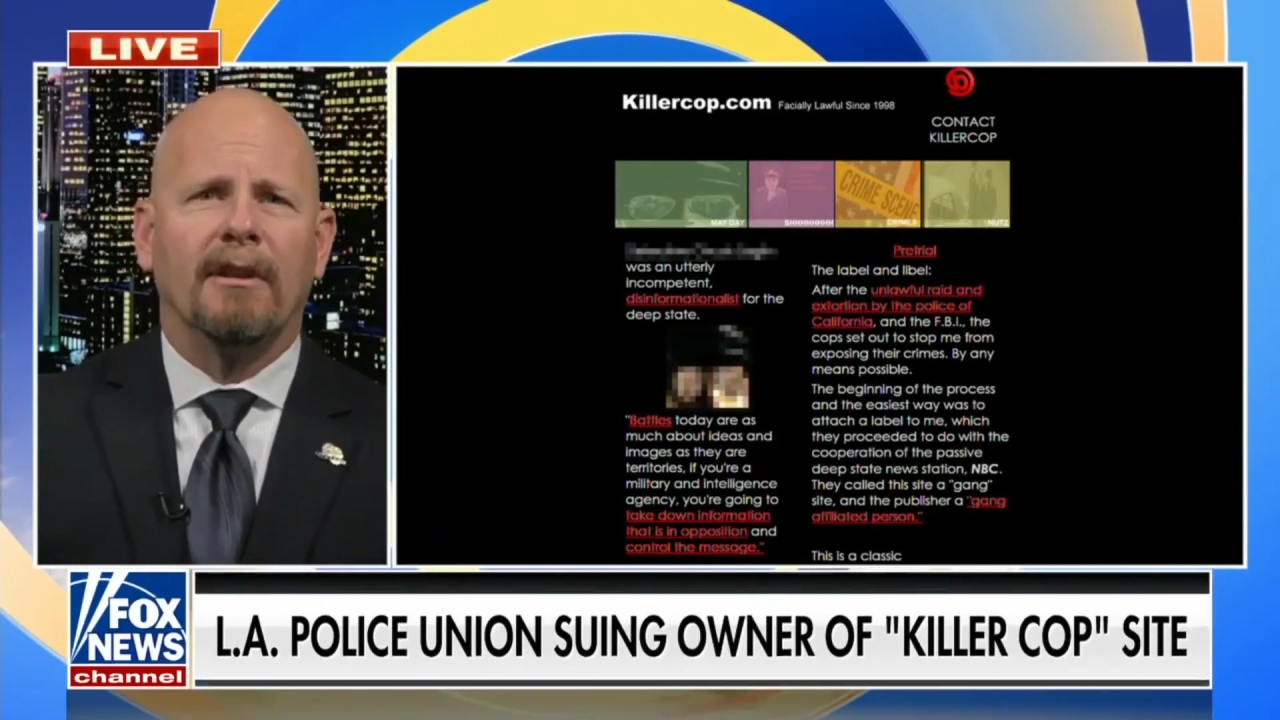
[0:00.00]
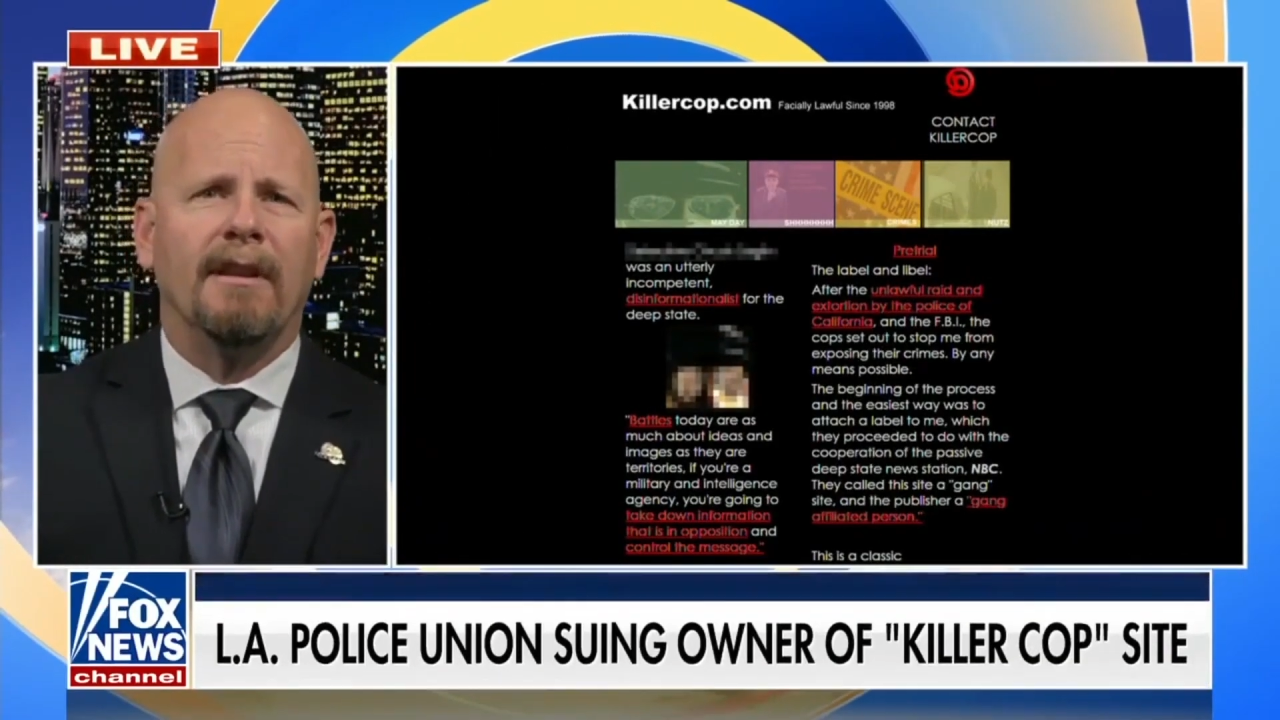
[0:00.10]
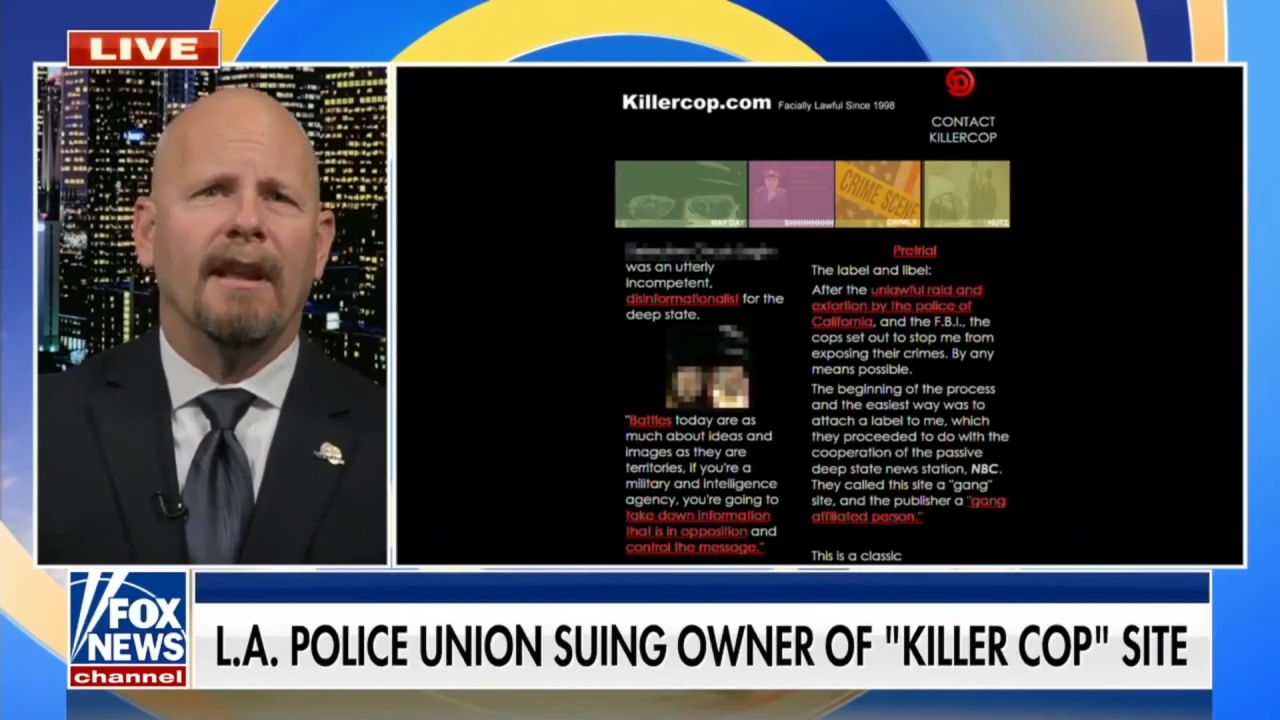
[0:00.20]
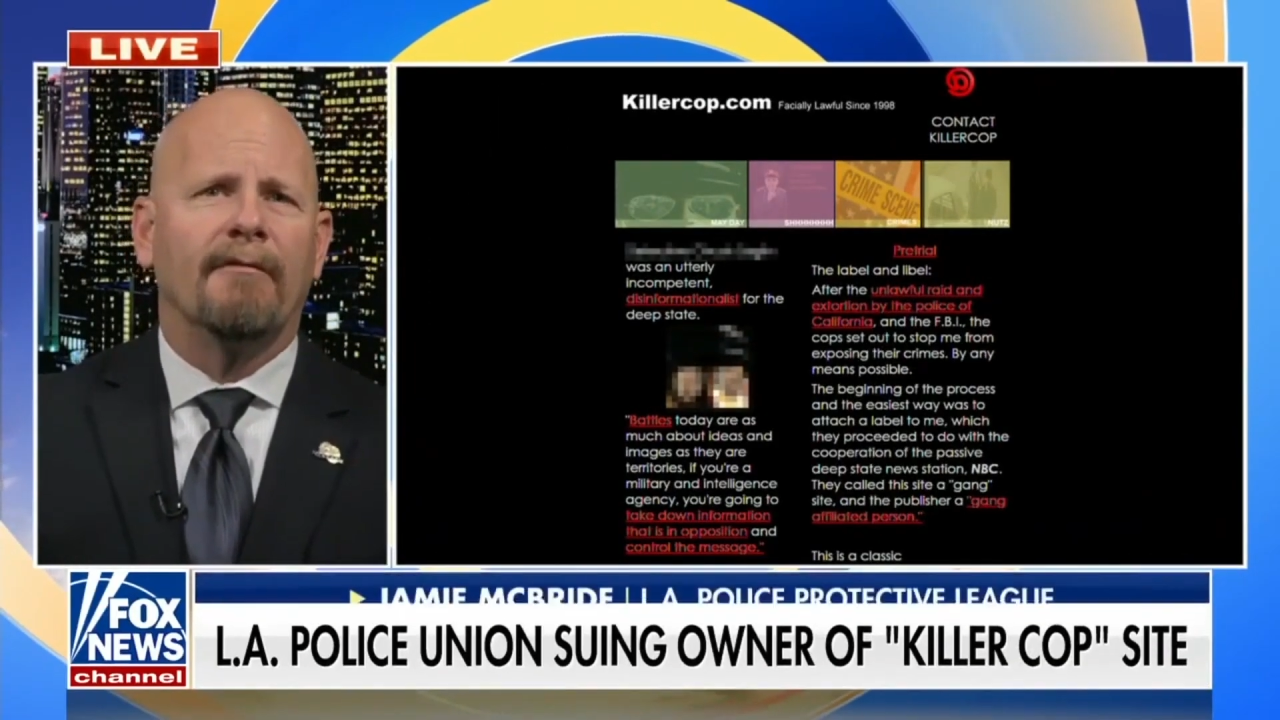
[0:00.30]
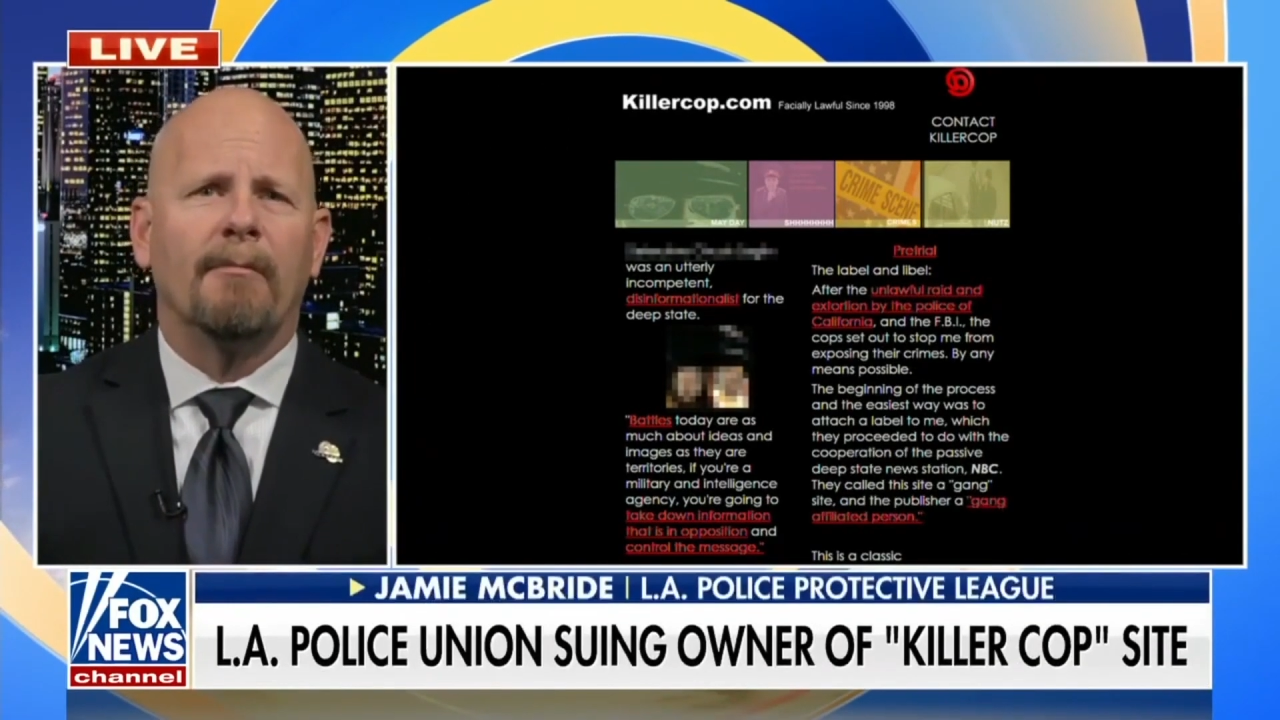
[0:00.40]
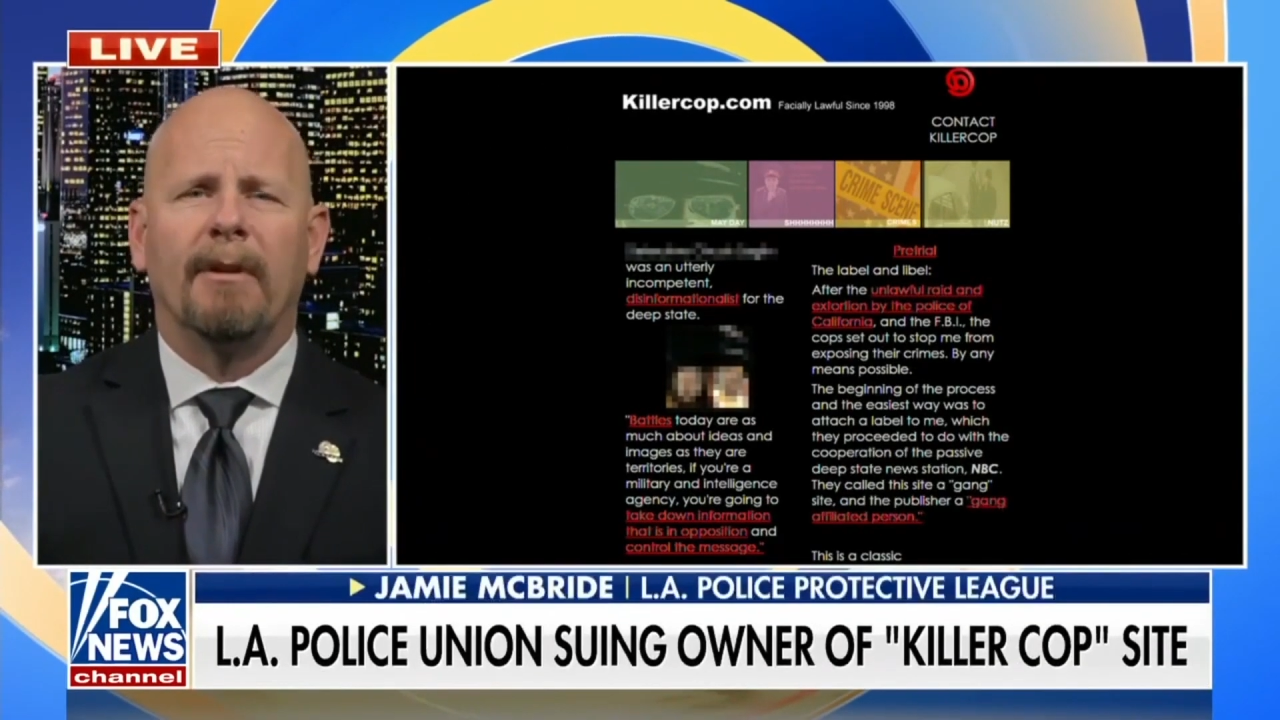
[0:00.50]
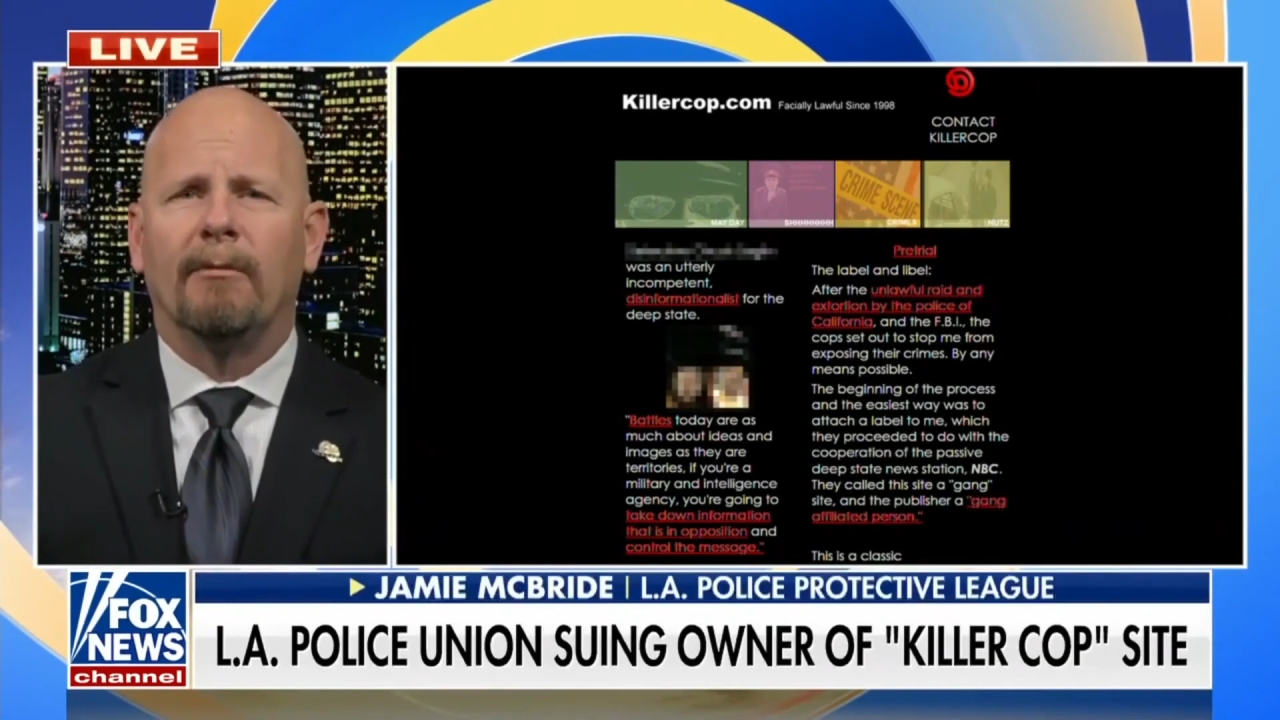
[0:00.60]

never been